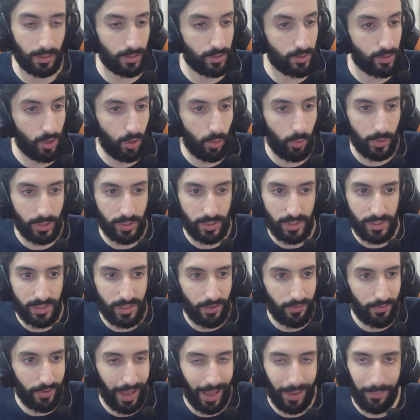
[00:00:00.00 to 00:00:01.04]
There's always
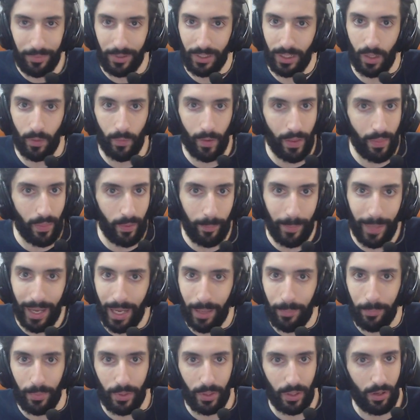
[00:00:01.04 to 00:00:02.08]
stuff happening around the
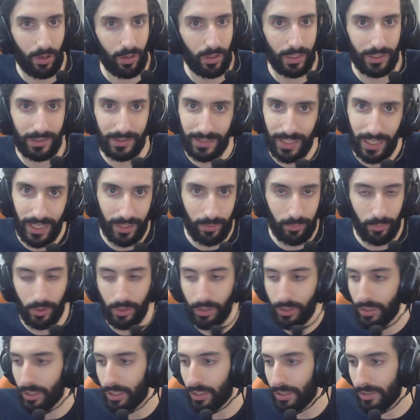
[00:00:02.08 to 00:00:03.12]
map on a
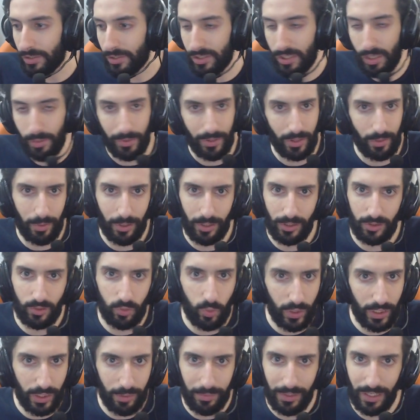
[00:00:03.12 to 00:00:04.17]
timer. Some of them are
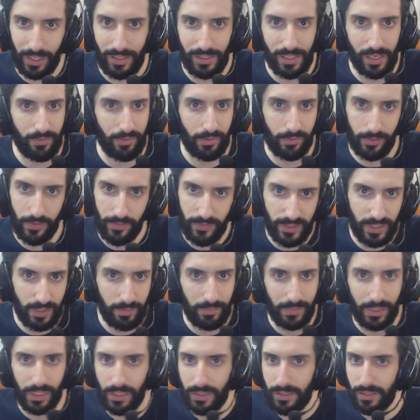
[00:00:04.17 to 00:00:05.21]
20 minutes, every 15
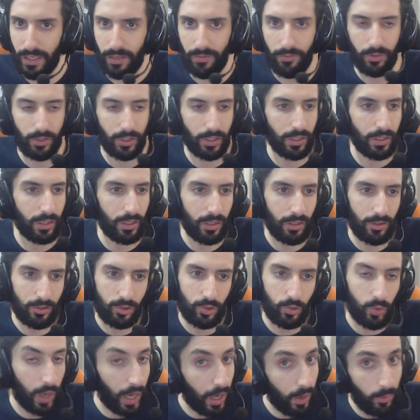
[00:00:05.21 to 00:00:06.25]
minutes, every
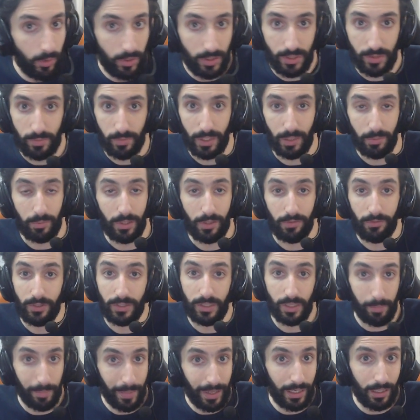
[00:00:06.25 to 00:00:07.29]
two hours, maybe if it's
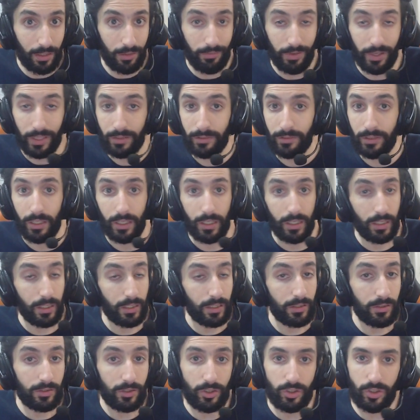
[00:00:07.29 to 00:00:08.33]
a meta event.
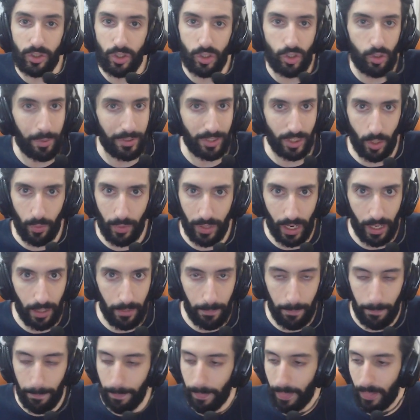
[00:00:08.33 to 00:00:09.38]
There's just so much going on.
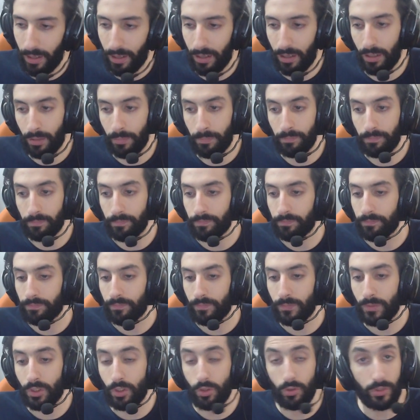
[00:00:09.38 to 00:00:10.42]
Um,
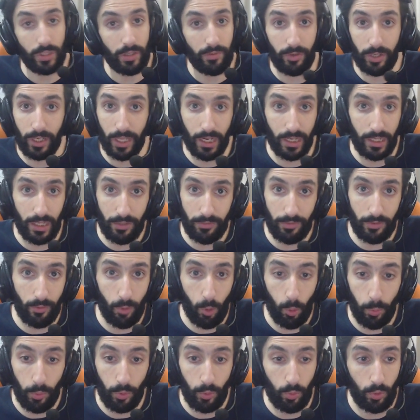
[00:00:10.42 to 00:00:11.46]
you'll never get enough of
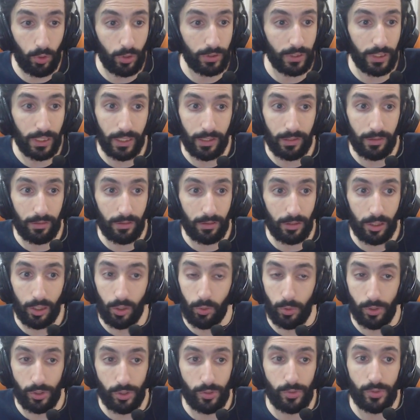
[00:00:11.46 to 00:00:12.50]
open world. It Guild
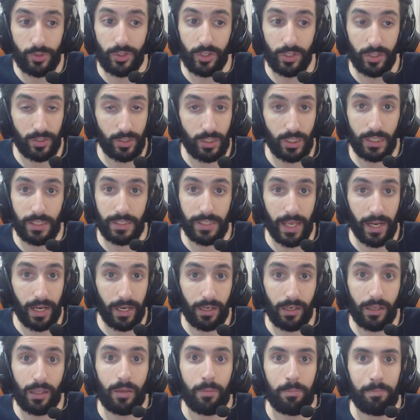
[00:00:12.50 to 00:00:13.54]
Wars 2 succeeds at it
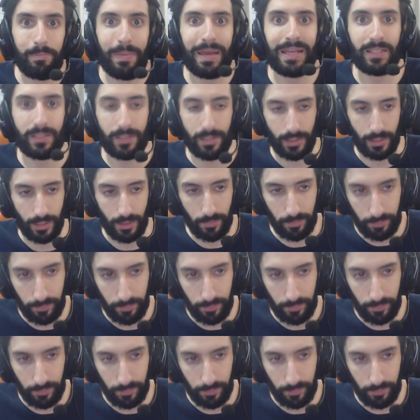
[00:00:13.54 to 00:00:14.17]
immensely.